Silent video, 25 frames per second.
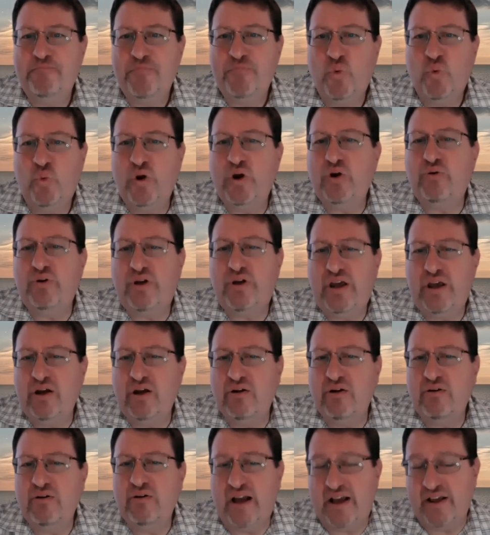We're
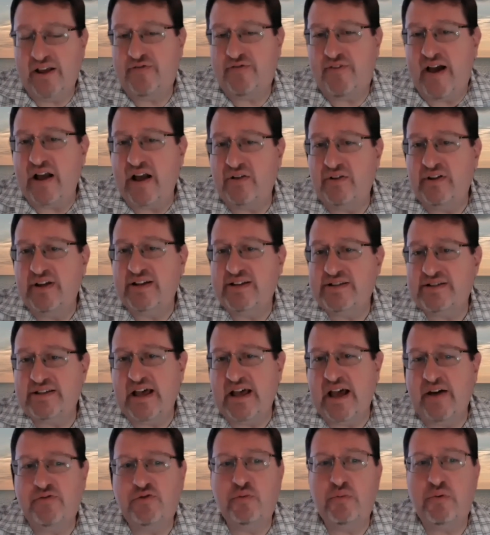here as faculty and
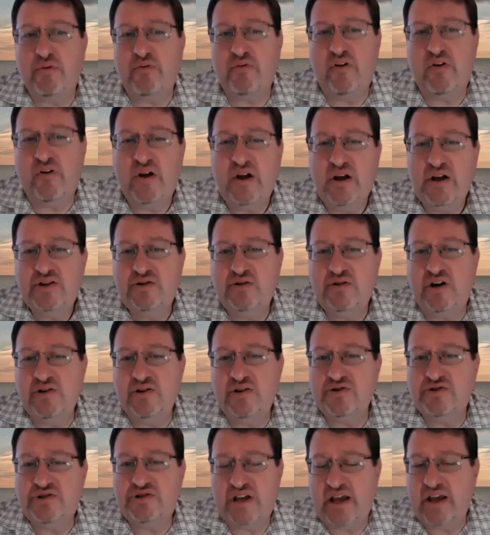staff to
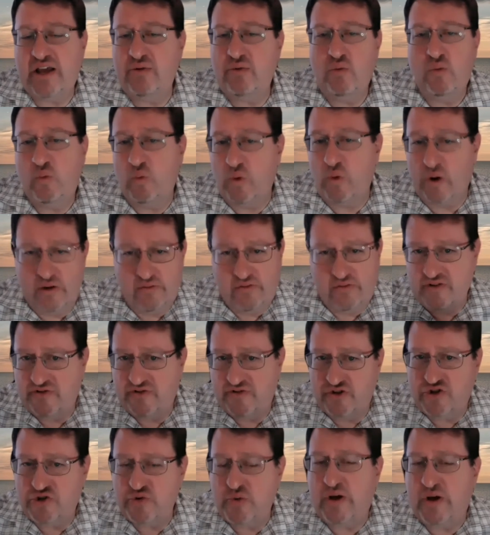understand whatever the
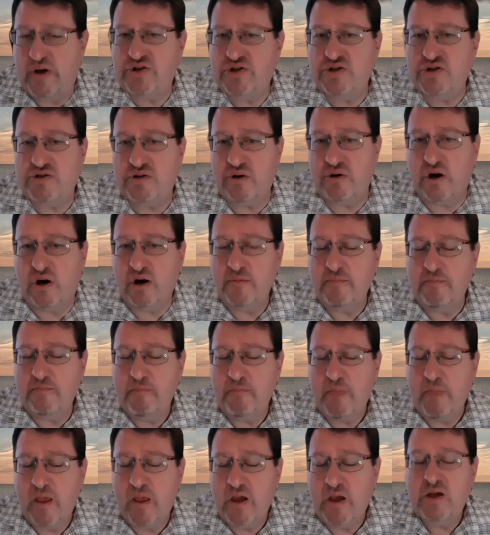situations are.
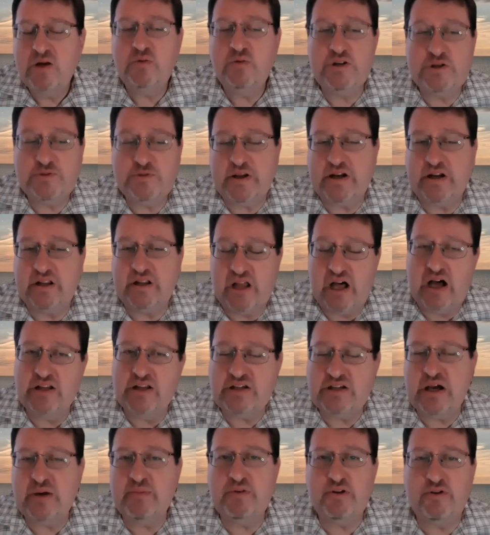We spend a lot of
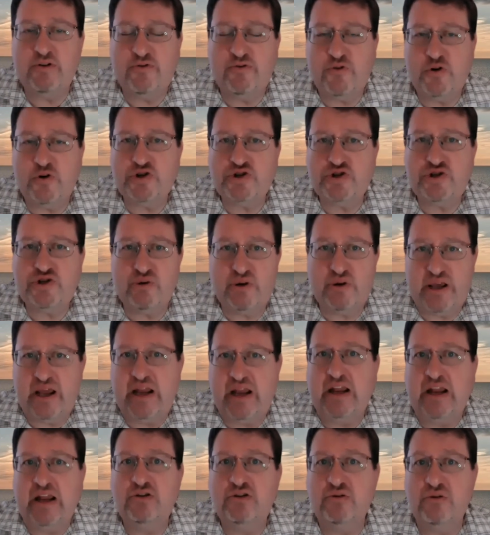time in the first year
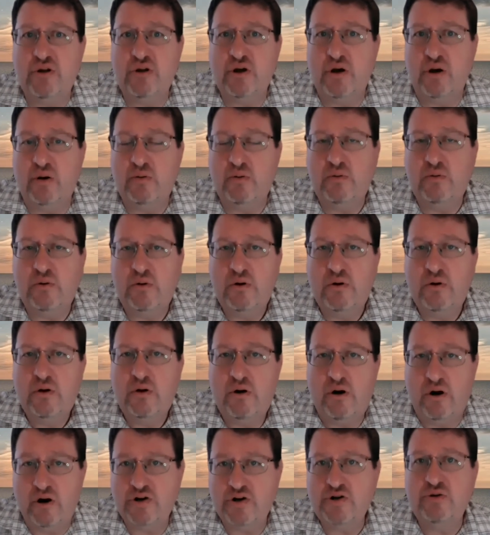getting to know
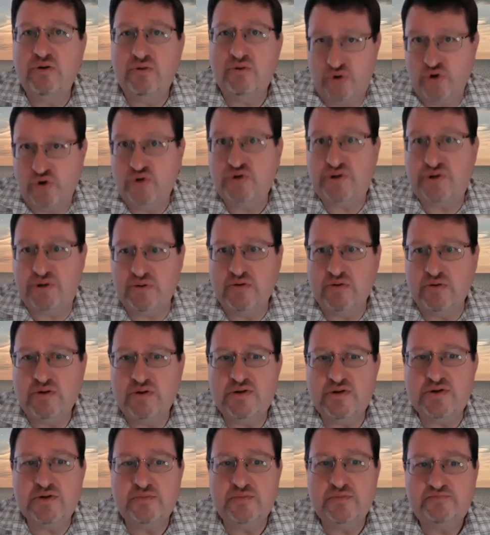our new
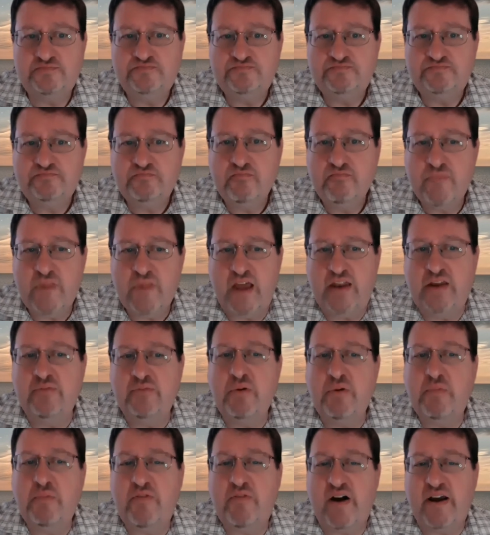students, and then we
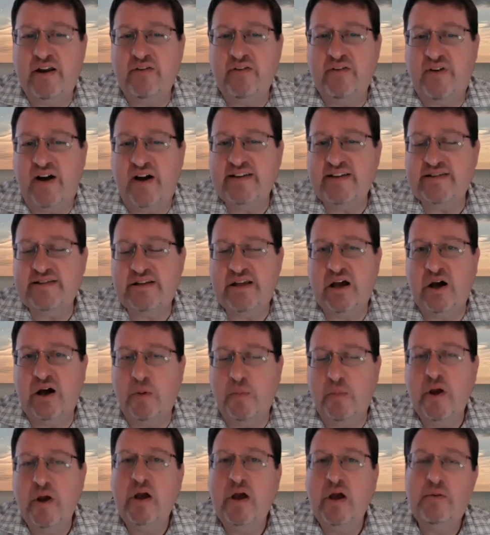provide advice and
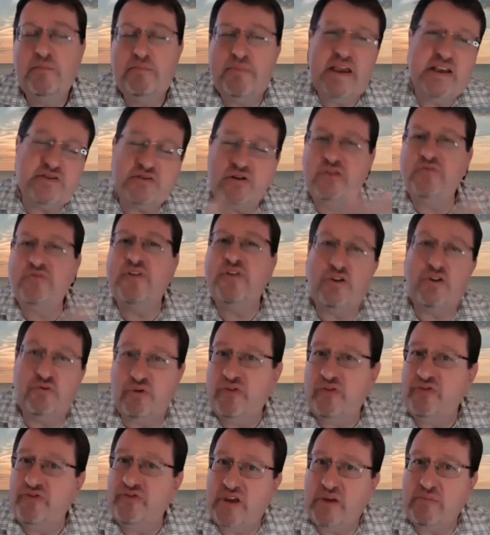help based on things
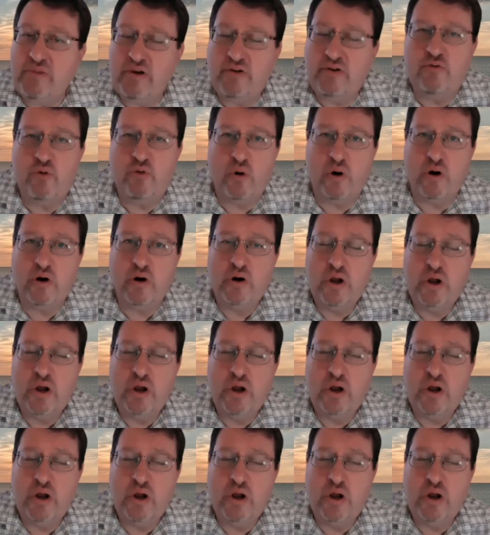we've seen before.